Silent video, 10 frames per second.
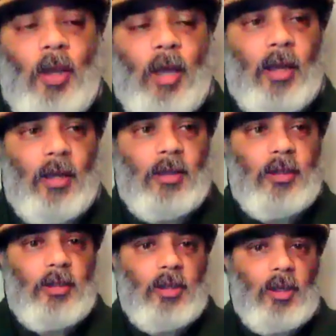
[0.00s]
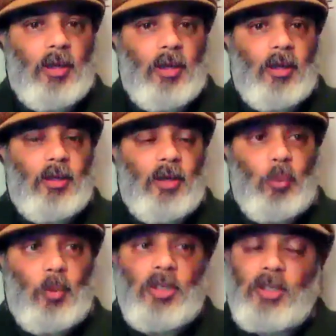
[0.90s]
And, uh, you know,
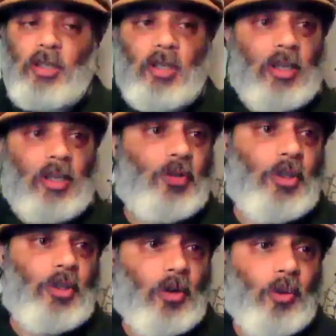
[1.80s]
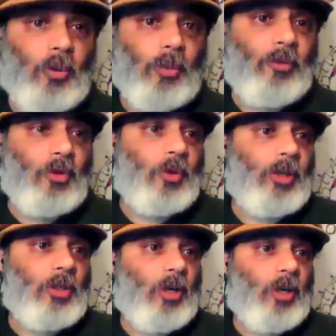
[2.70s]
we just did a gift circle a few
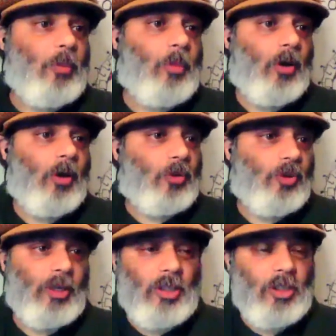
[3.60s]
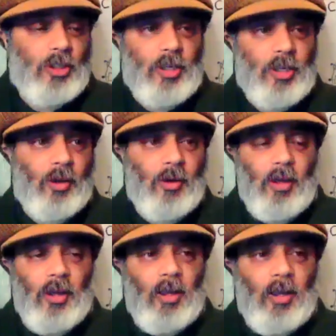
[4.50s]
days ago at my local transition town,
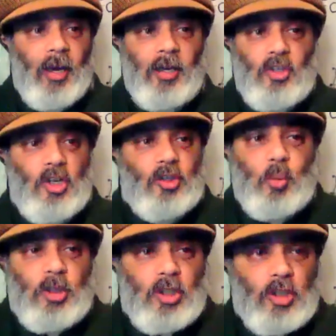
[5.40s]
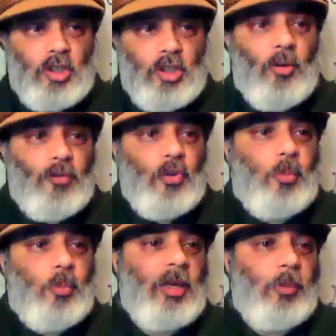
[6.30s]
and just with so few
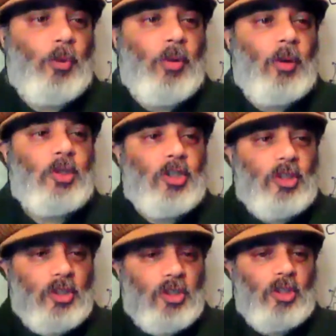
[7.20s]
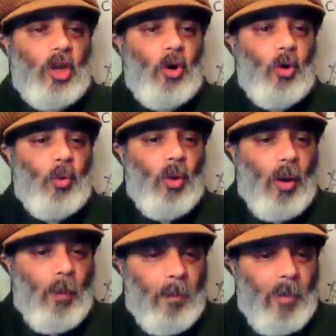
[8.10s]
people, there were so
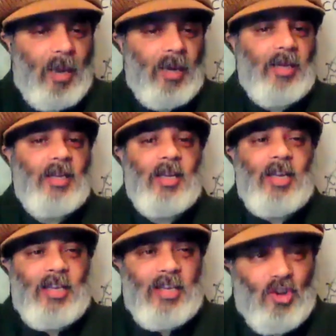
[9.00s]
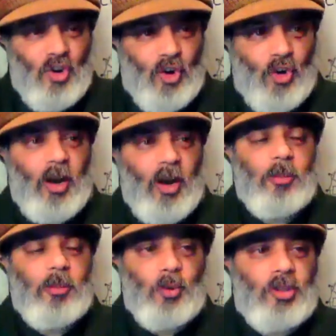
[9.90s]
many
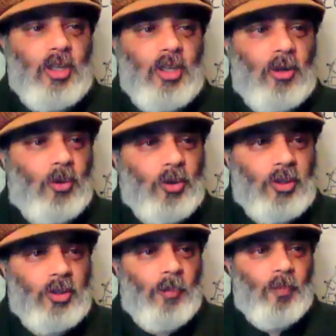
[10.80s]
incredible skills